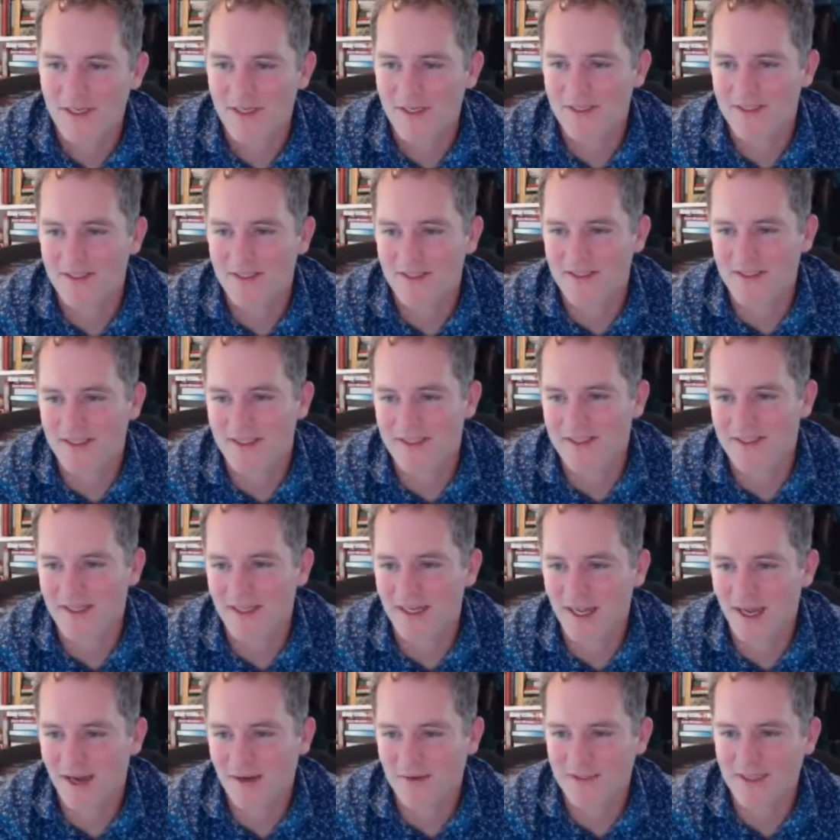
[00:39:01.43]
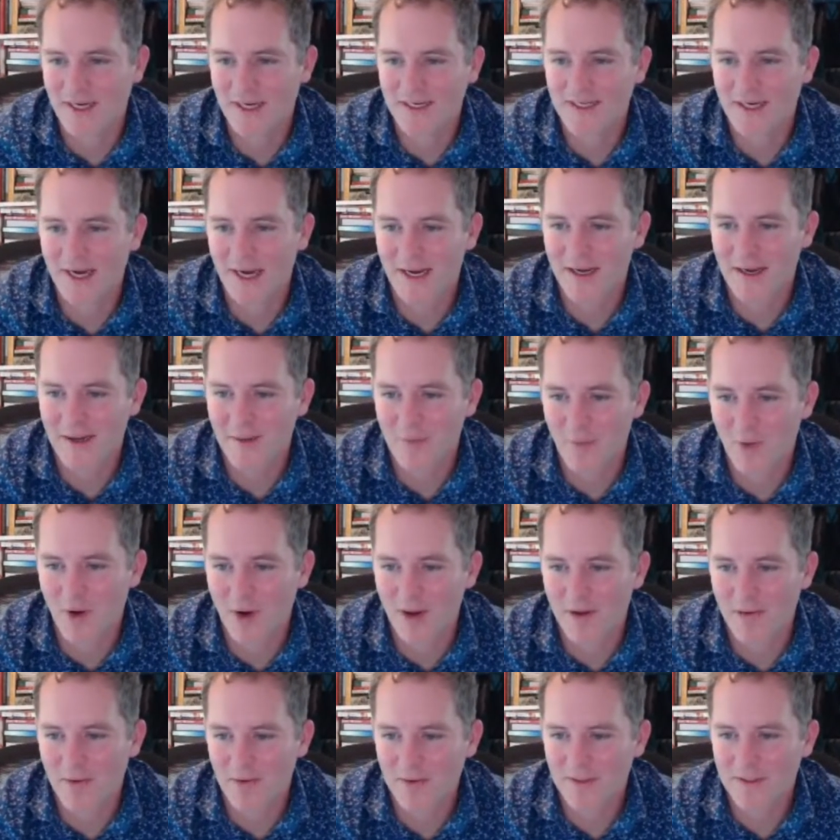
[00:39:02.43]
just to see how titanium
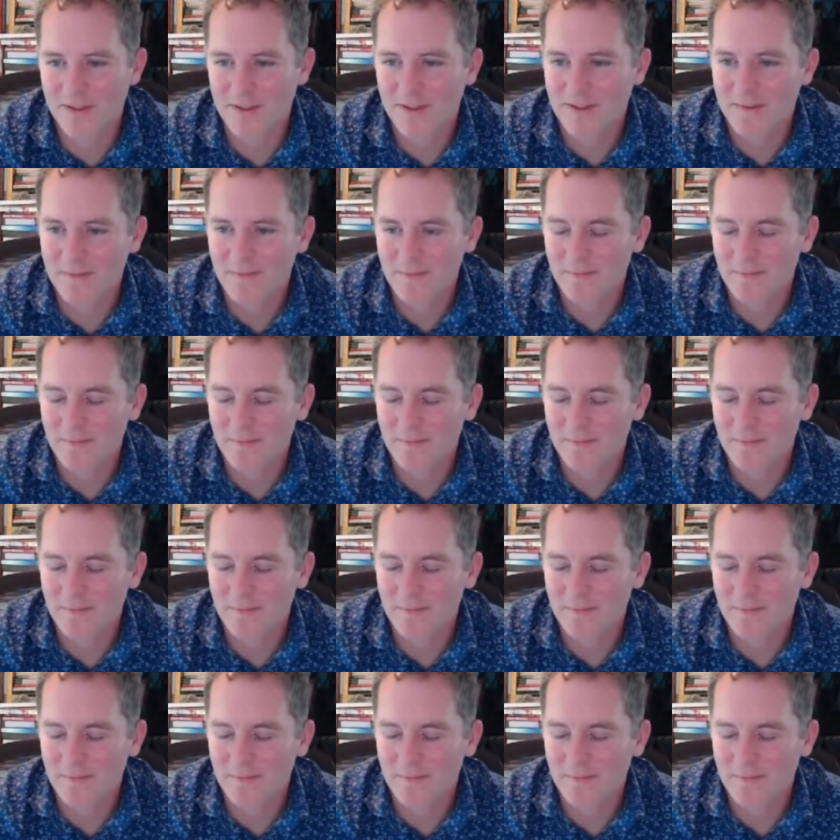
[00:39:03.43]
welds.